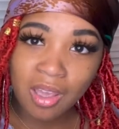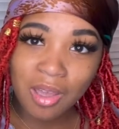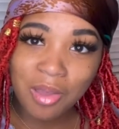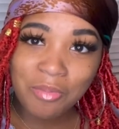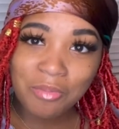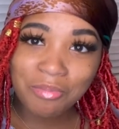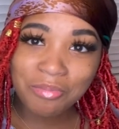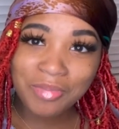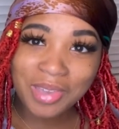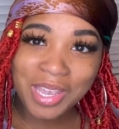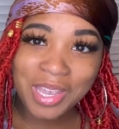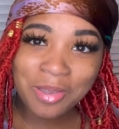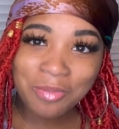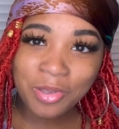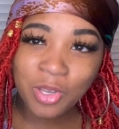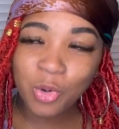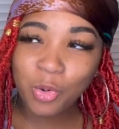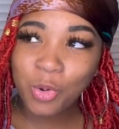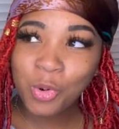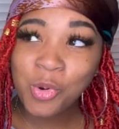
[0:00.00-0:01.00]
maybe,
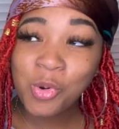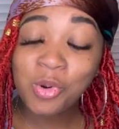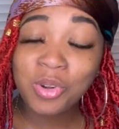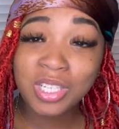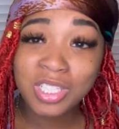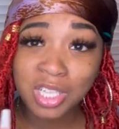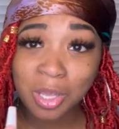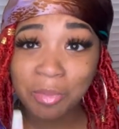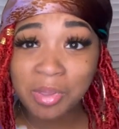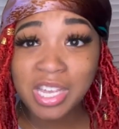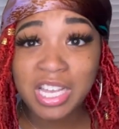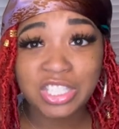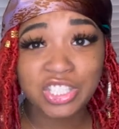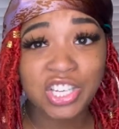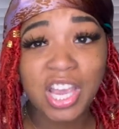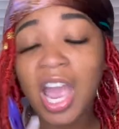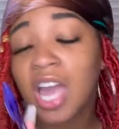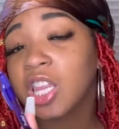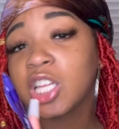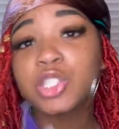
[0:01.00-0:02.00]
ooh, this could be a
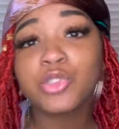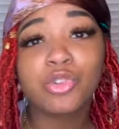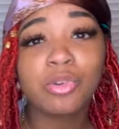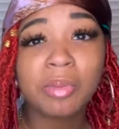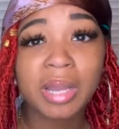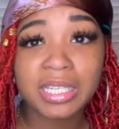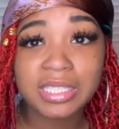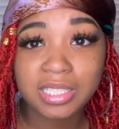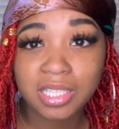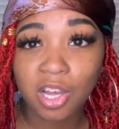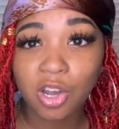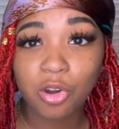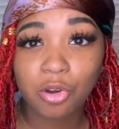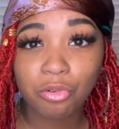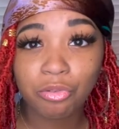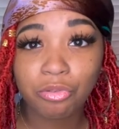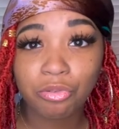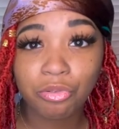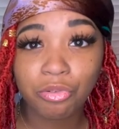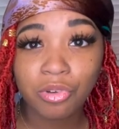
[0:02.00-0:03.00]
challenge for
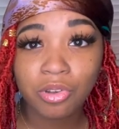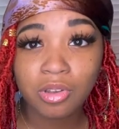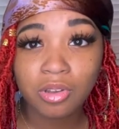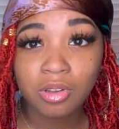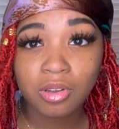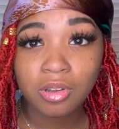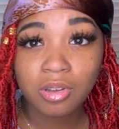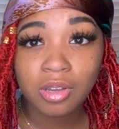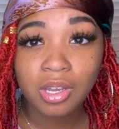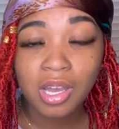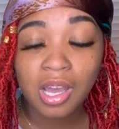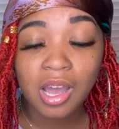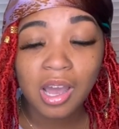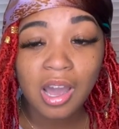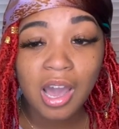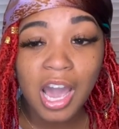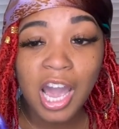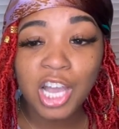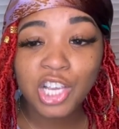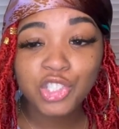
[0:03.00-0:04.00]
myself.
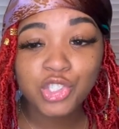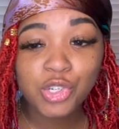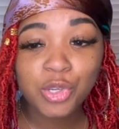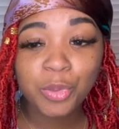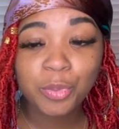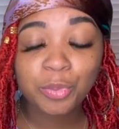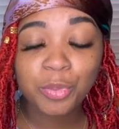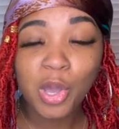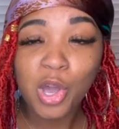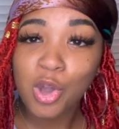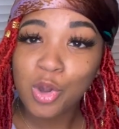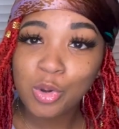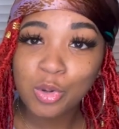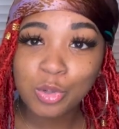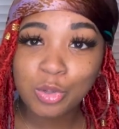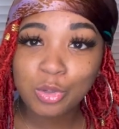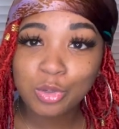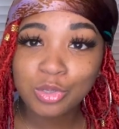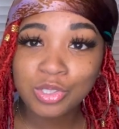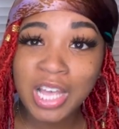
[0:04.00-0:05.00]
I should
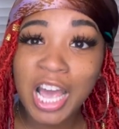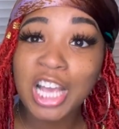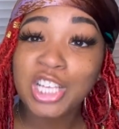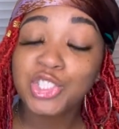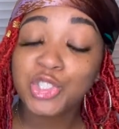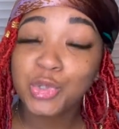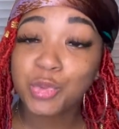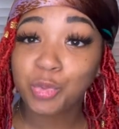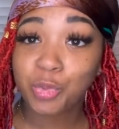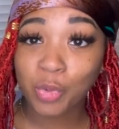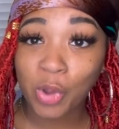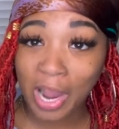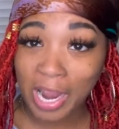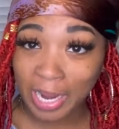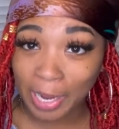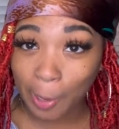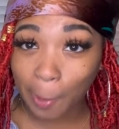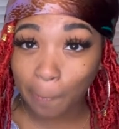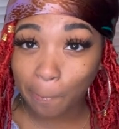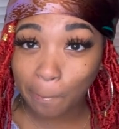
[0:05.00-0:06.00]
post, I should
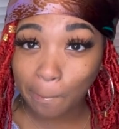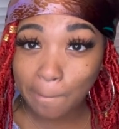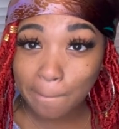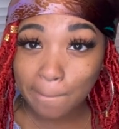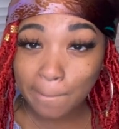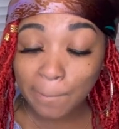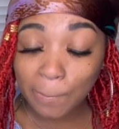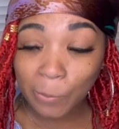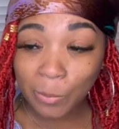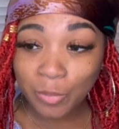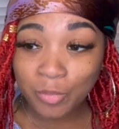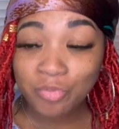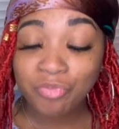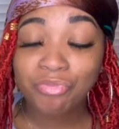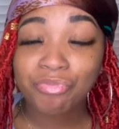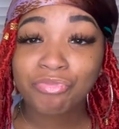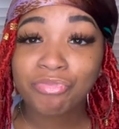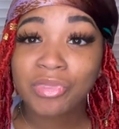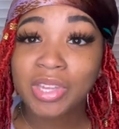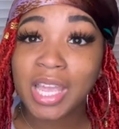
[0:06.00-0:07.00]
write
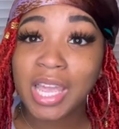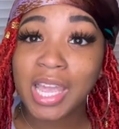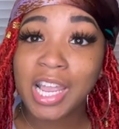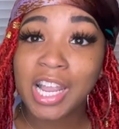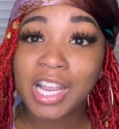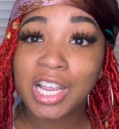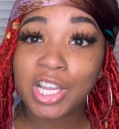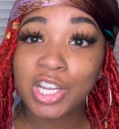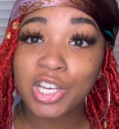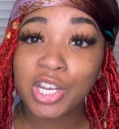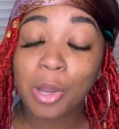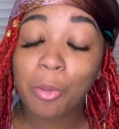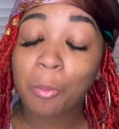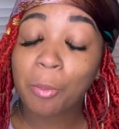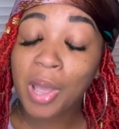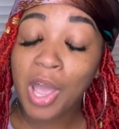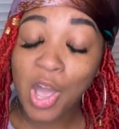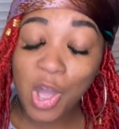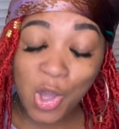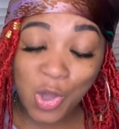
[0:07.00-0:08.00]
and
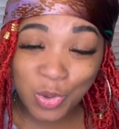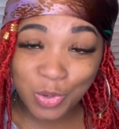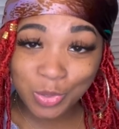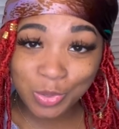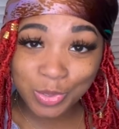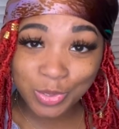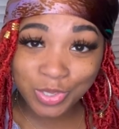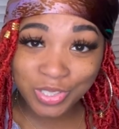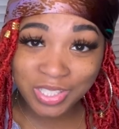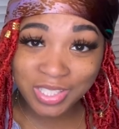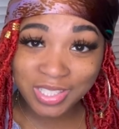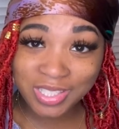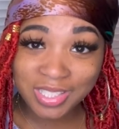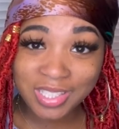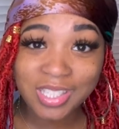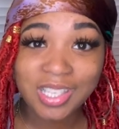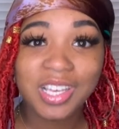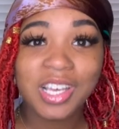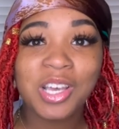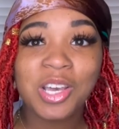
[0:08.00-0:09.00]
post
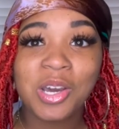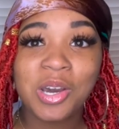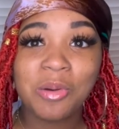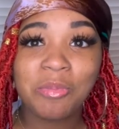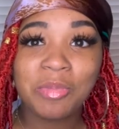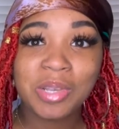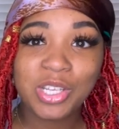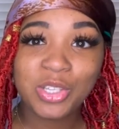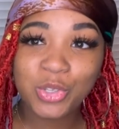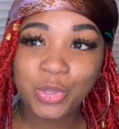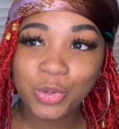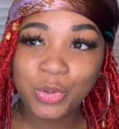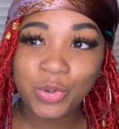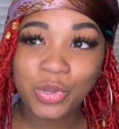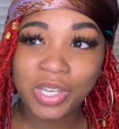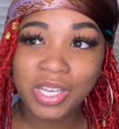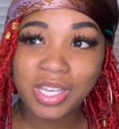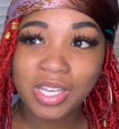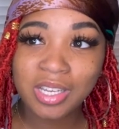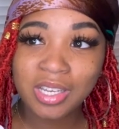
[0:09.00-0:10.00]
me
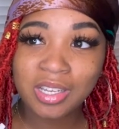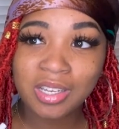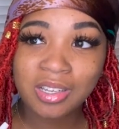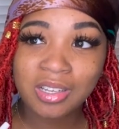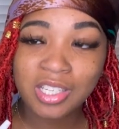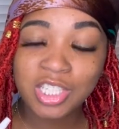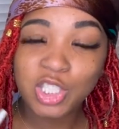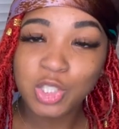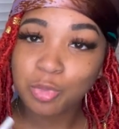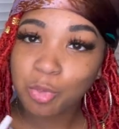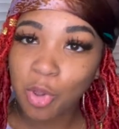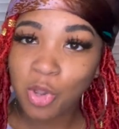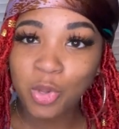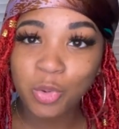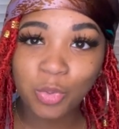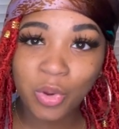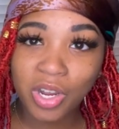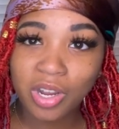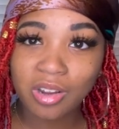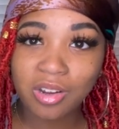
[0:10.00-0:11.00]
doing spoken
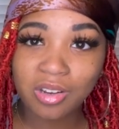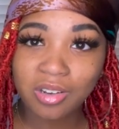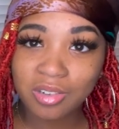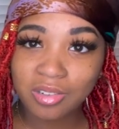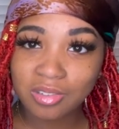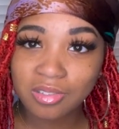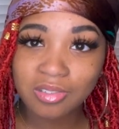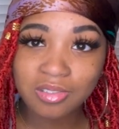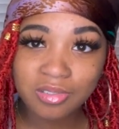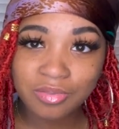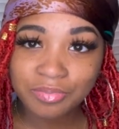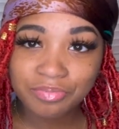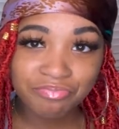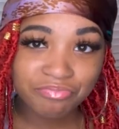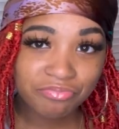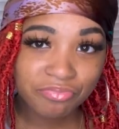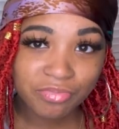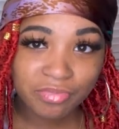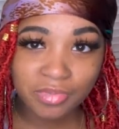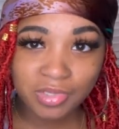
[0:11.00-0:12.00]
word
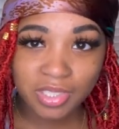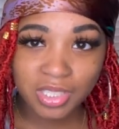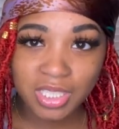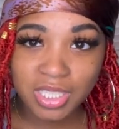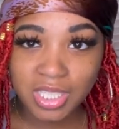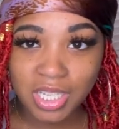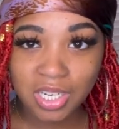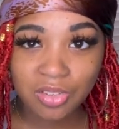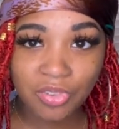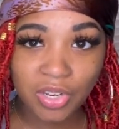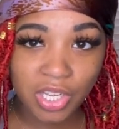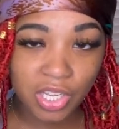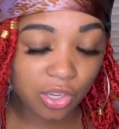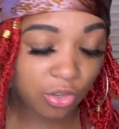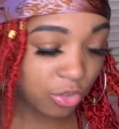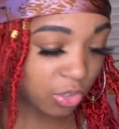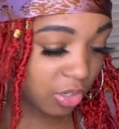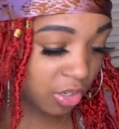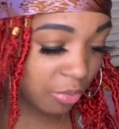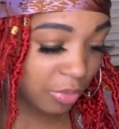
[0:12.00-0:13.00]
just in a video, you
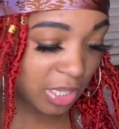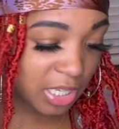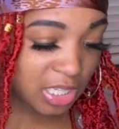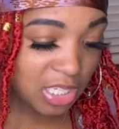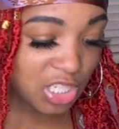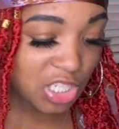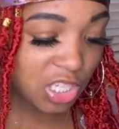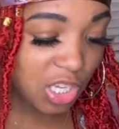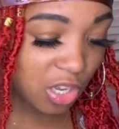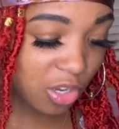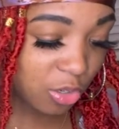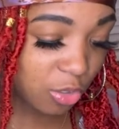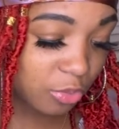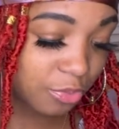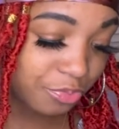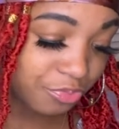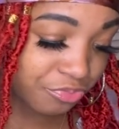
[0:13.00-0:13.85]
know what I mean? So